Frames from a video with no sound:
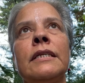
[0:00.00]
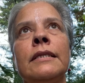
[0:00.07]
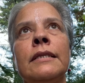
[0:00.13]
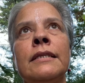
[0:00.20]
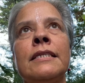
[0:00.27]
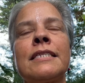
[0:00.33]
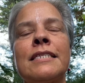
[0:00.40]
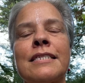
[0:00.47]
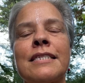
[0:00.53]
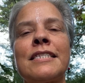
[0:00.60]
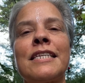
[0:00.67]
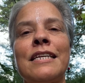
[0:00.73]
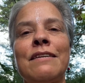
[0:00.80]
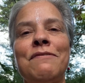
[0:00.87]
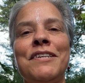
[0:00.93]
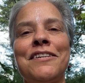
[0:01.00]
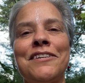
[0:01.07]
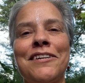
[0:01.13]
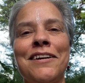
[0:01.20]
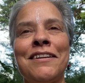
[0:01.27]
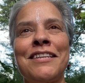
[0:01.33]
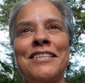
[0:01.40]
This is a safety
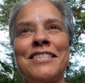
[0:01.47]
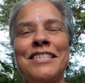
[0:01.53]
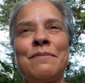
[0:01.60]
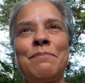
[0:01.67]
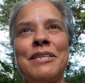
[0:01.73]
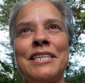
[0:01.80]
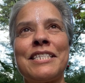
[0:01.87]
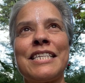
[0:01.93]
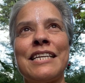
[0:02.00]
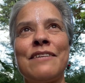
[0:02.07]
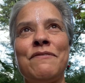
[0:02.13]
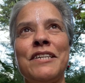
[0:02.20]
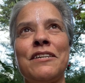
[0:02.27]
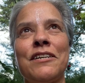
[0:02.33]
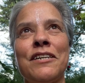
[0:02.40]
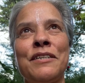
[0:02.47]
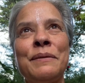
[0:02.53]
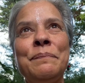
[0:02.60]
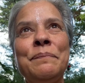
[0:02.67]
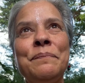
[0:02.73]
card. This is a big safety card.